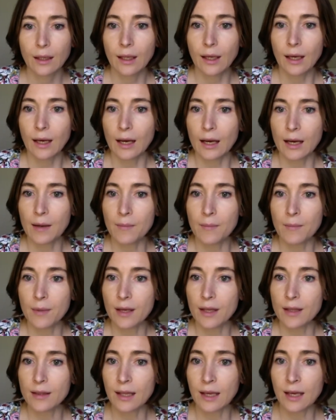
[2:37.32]

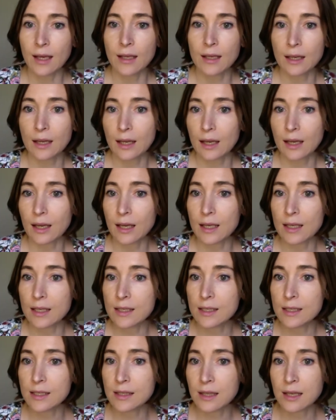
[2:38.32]
Then
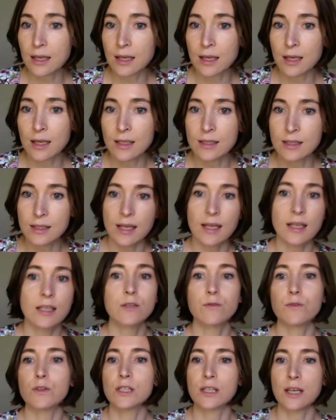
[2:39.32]
is the
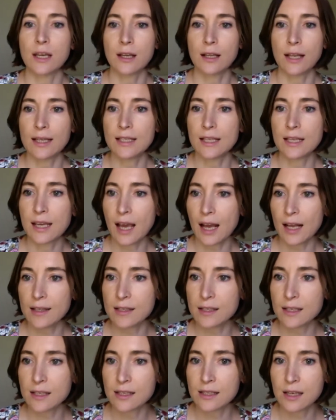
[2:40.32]
test for circulating
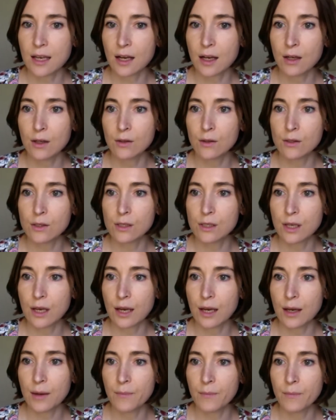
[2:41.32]
cancer cells
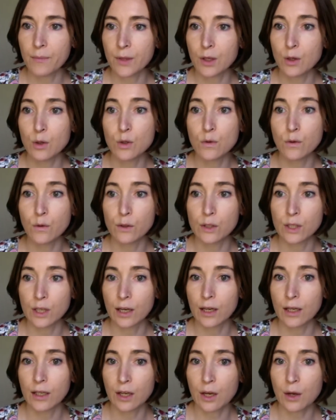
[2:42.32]
useful for
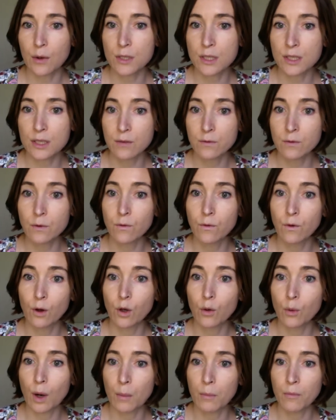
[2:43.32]
diagnosis and for
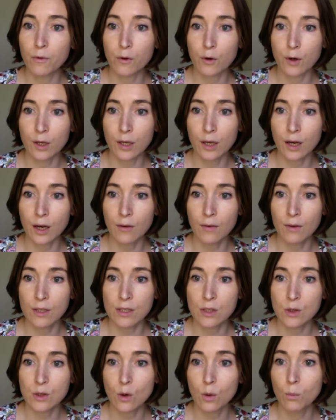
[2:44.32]
follow-up for
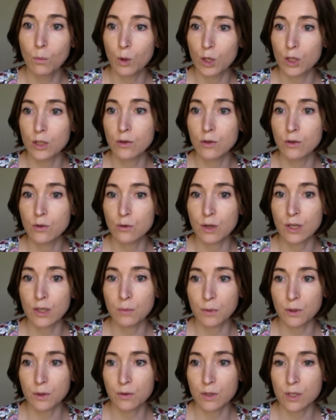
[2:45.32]
recurrence or monitoring
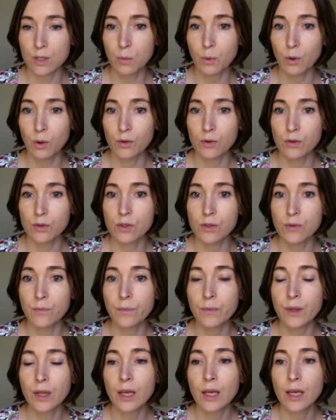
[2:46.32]
treatment response?
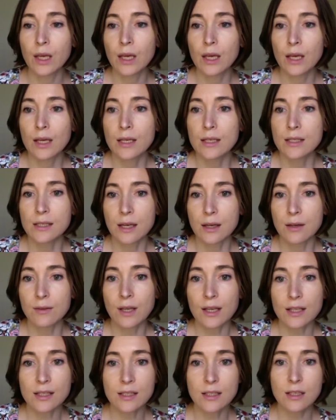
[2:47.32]
So
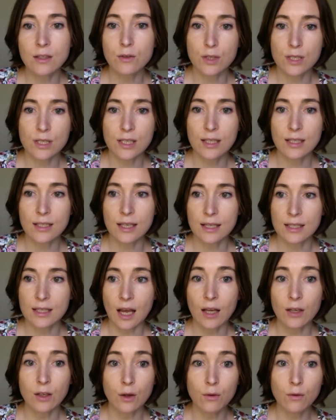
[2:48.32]
that's an interesting test.
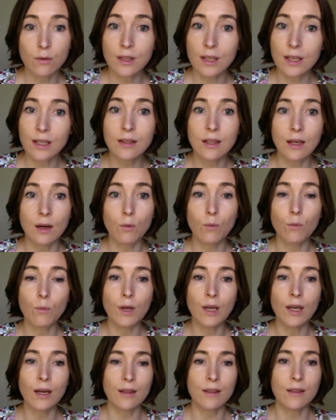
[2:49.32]
I don't think that
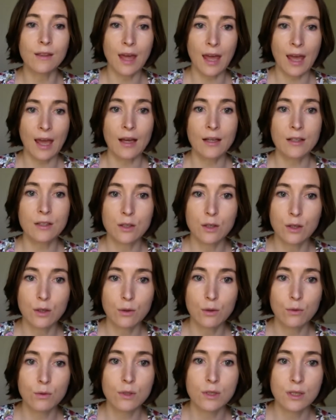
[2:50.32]
we are there to
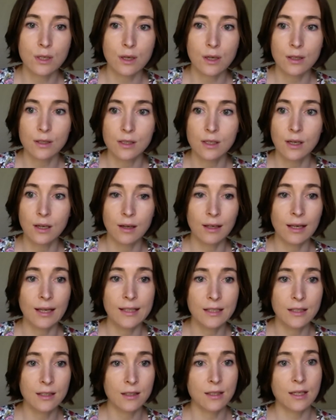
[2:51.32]
use
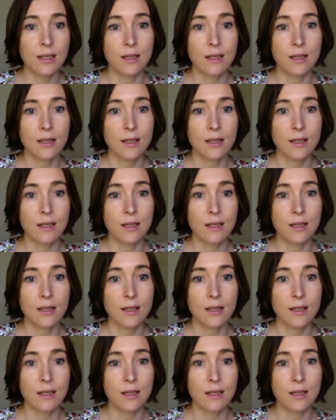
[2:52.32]
circulating